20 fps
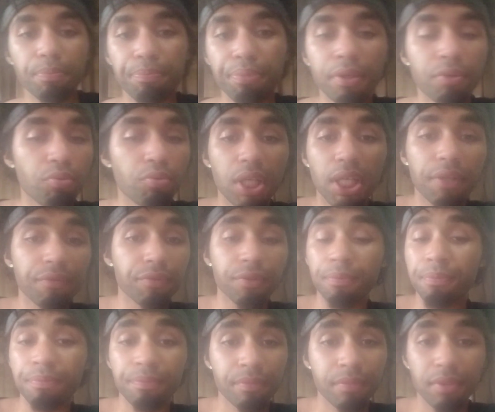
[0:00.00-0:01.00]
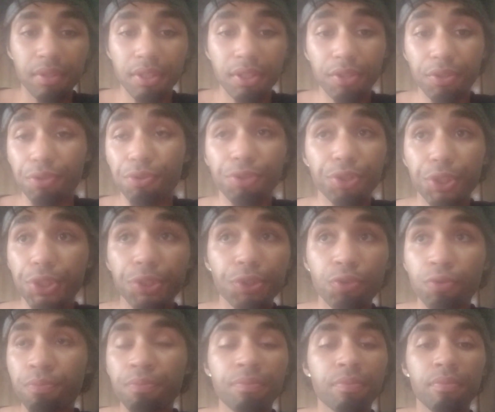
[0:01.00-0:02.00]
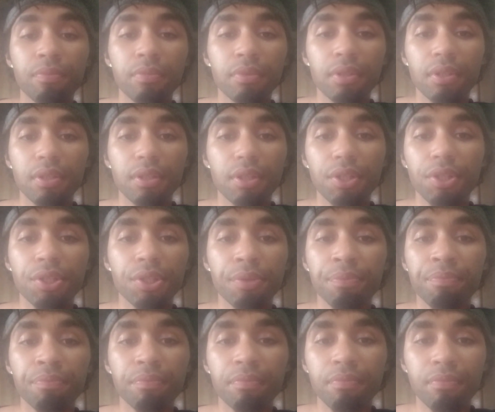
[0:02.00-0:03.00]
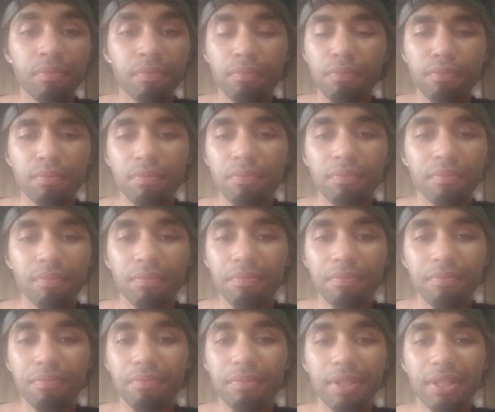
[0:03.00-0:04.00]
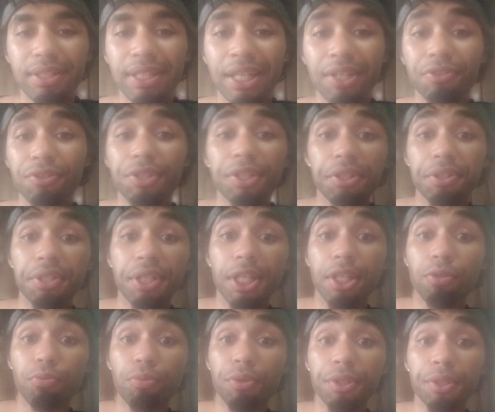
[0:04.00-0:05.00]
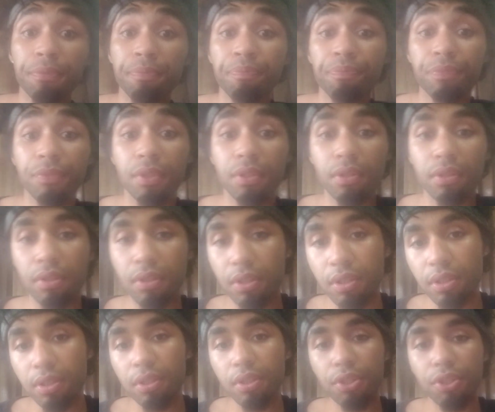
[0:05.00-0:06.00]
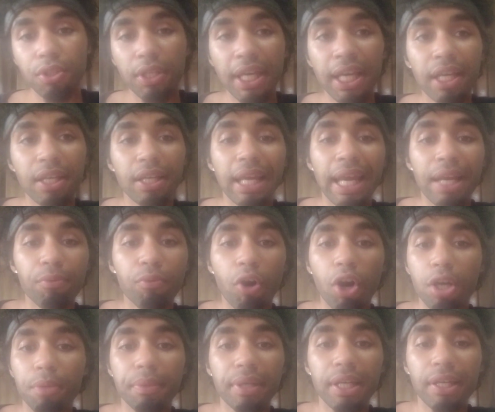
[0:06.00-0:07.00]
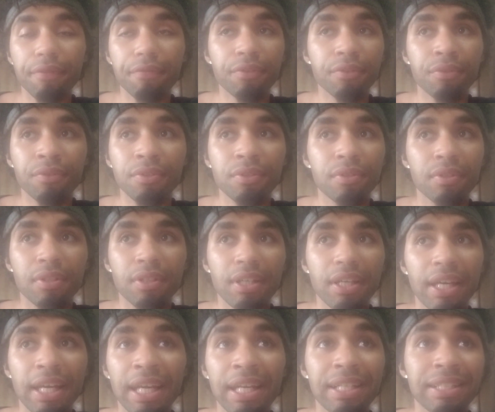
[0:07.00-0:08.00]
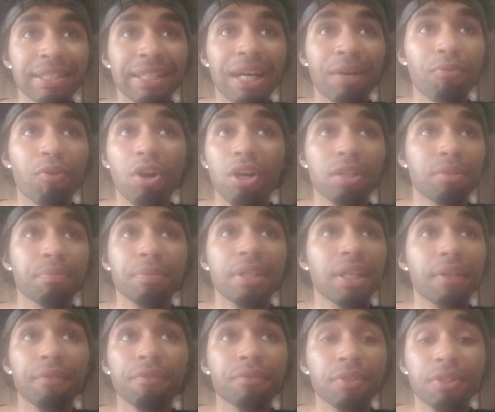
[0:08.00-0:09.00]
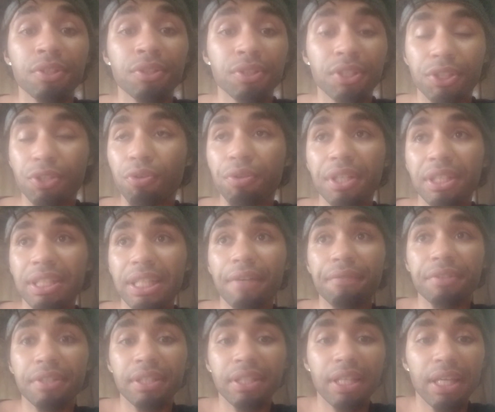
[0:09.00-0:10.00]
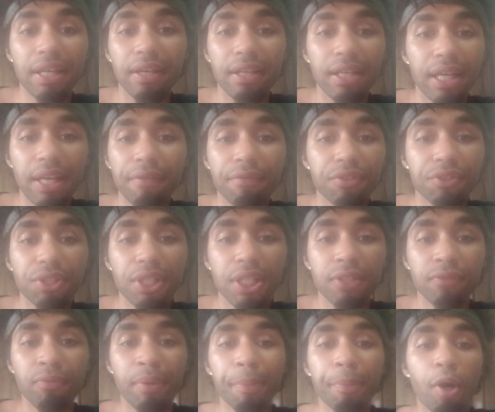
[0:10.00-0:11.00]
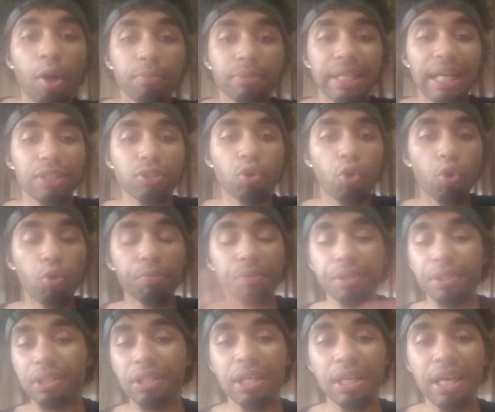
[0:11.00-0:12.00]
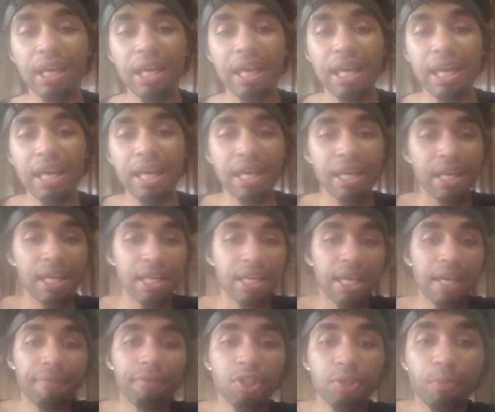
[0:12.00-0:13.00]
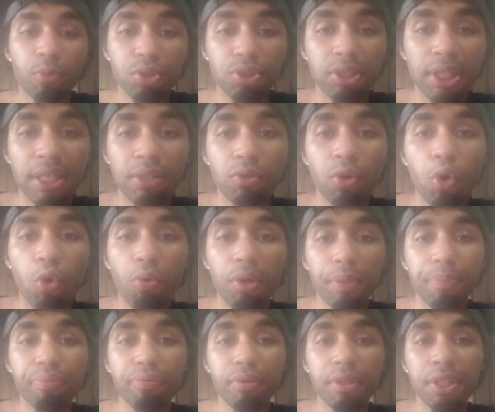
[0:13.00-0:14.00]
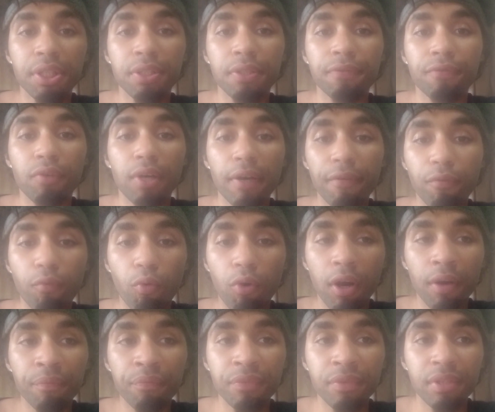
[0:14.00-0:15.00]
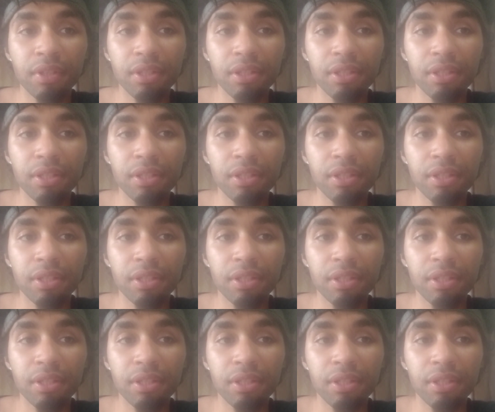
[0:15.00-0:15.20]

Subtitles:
But whatever. You do you, and it's not going to get you anywhere. Hate ain't welcome in heaven. Hate is not welcome in heaven, because it's going to get everything heaven stands for. My mom and dad told me heaven's the most sacred, holy place for everyone.